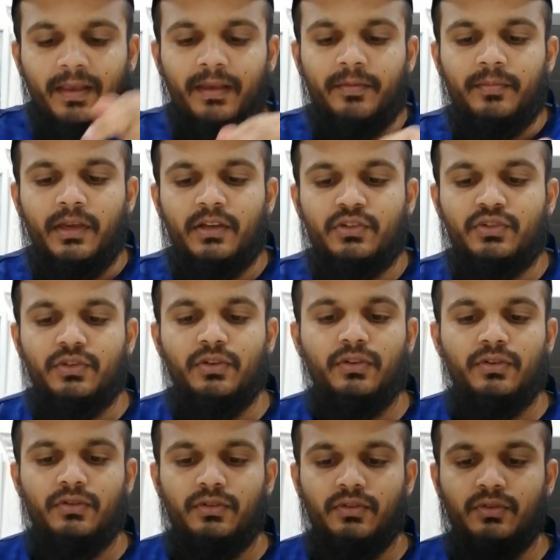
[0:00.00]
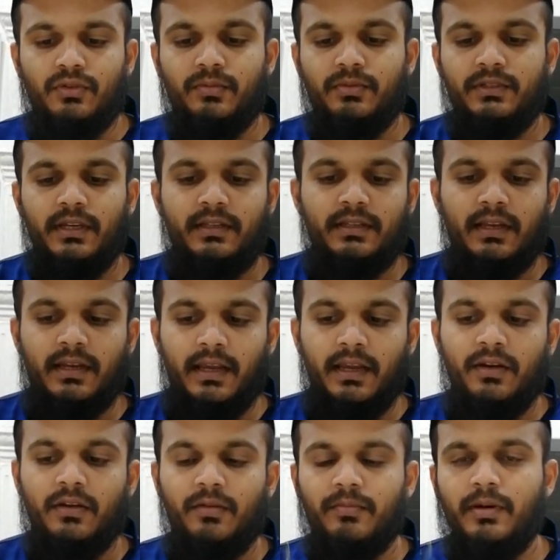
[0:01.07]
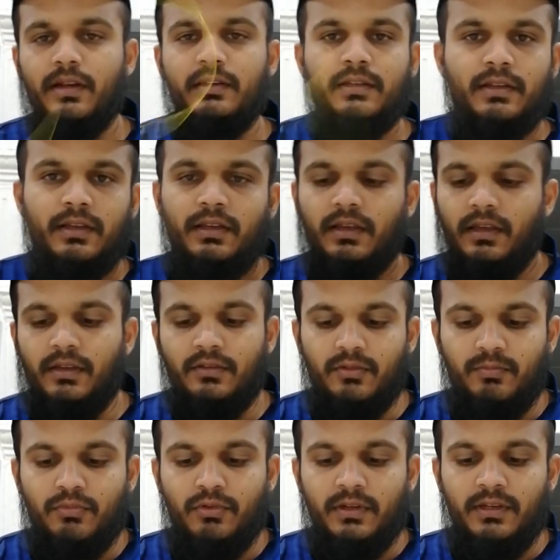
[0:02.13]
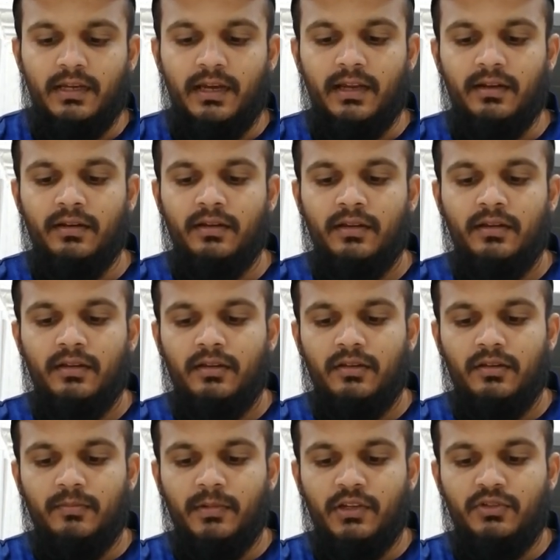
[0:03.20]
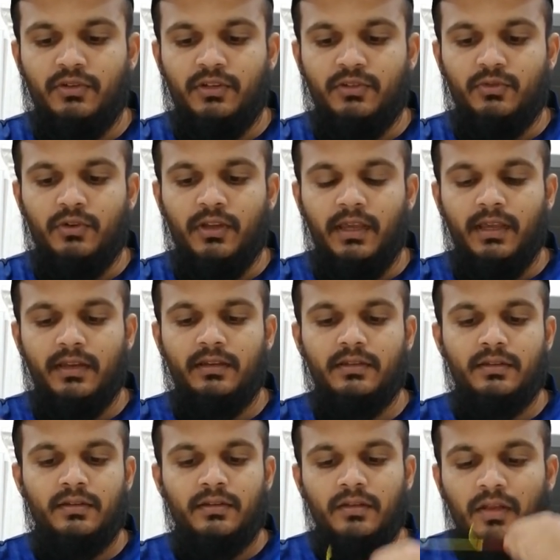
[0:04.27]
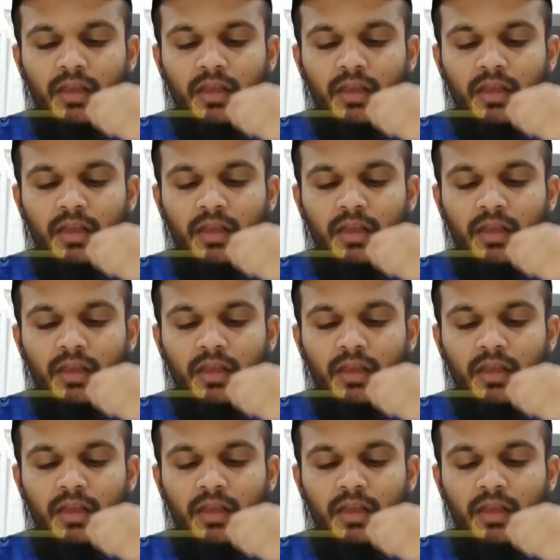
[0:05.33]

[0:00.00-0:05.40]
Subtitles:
and make sure you take the nylon part and you pull it hard. Make sure it's to the end.